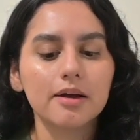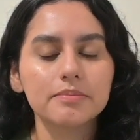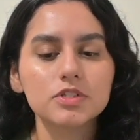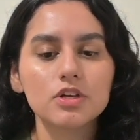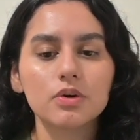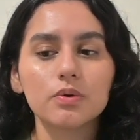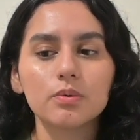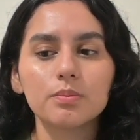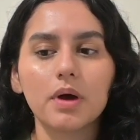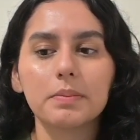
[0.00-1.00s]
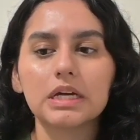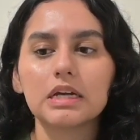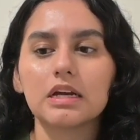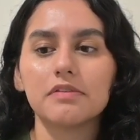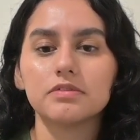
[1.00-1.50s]
So Poppy
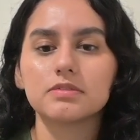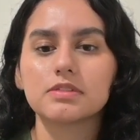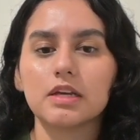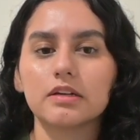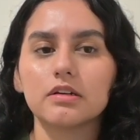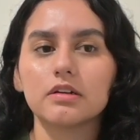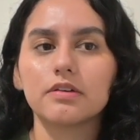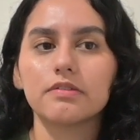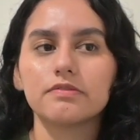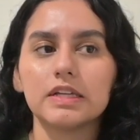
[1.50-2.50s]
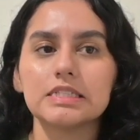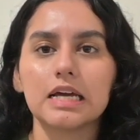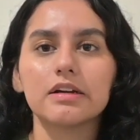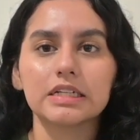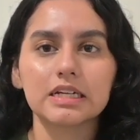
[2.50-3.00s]
kind of has like a
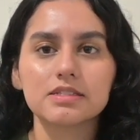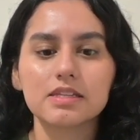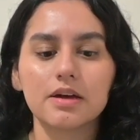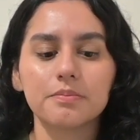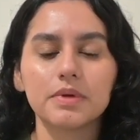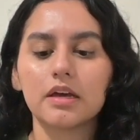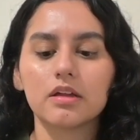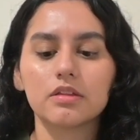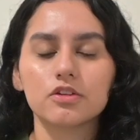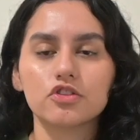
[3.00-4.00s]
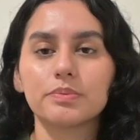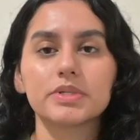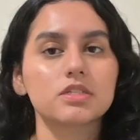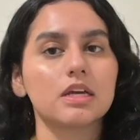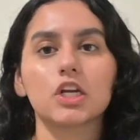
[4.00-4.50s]
vendetta against them, and the trip
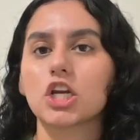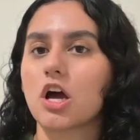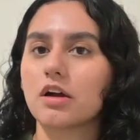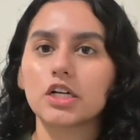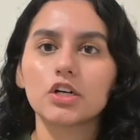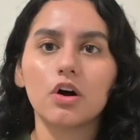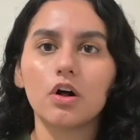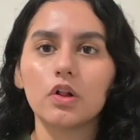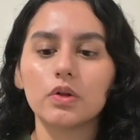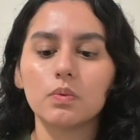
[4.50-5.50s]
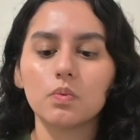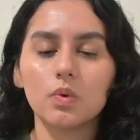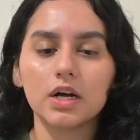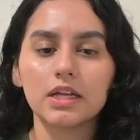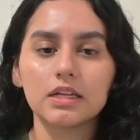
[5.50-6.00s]
is like not at all
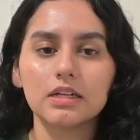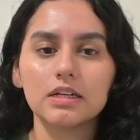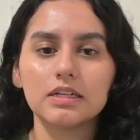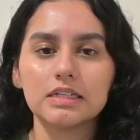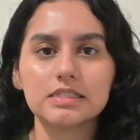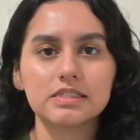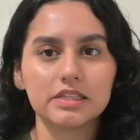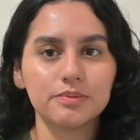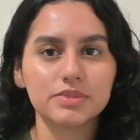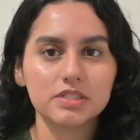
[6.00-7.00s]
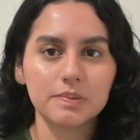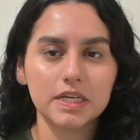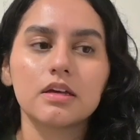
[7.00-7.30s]
what it seems to be.